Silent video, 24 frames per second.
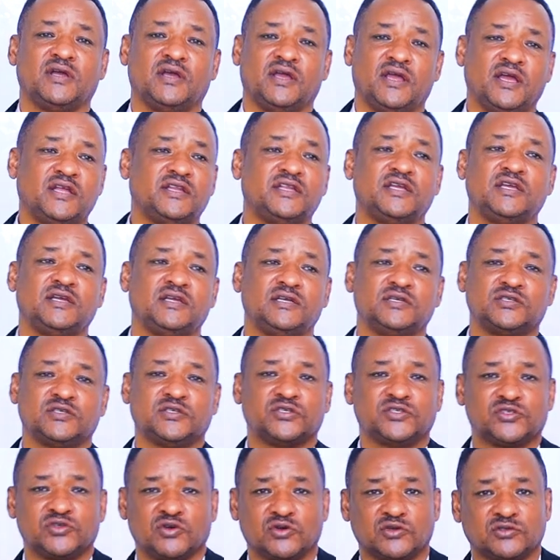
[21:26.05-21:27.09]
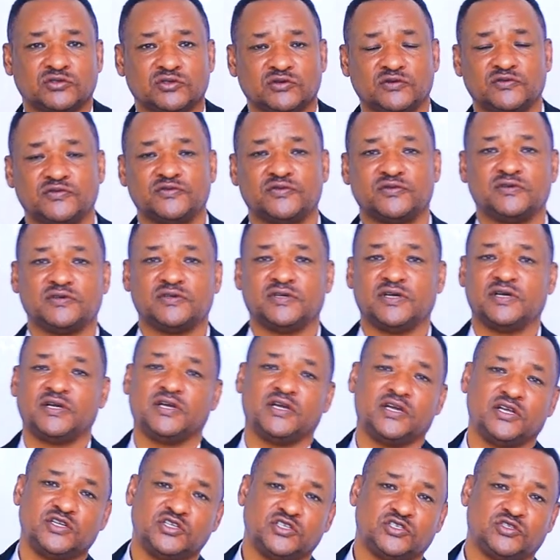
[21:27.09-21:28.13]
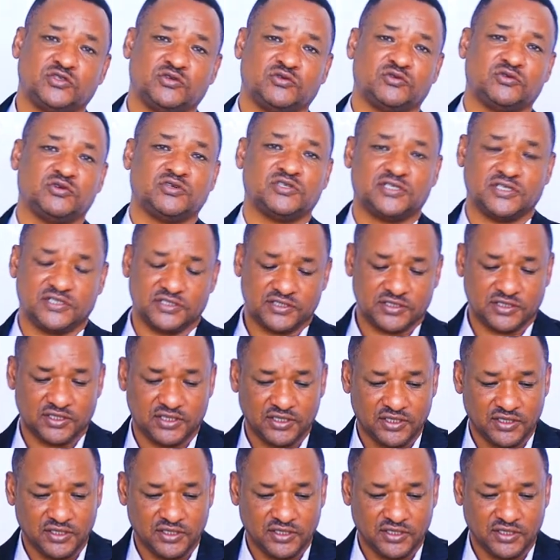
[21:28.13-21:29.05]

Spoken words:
any sort of institutions.